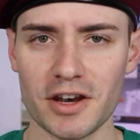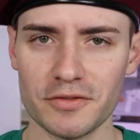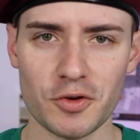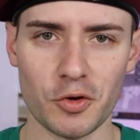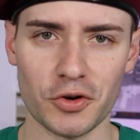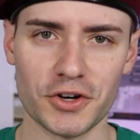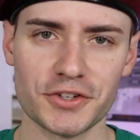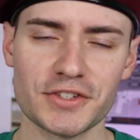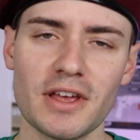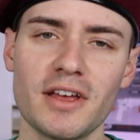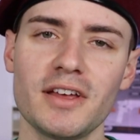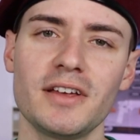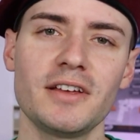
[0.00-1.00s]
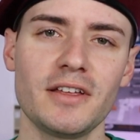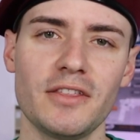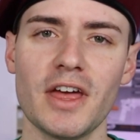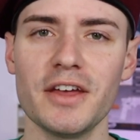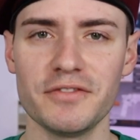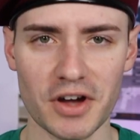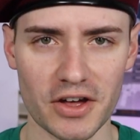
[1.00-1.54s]
And of course,
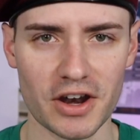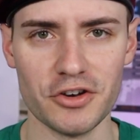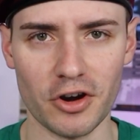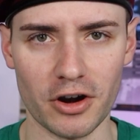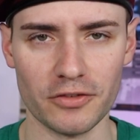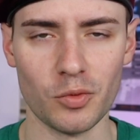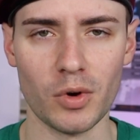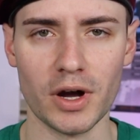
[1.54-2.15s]
they've got a Nerf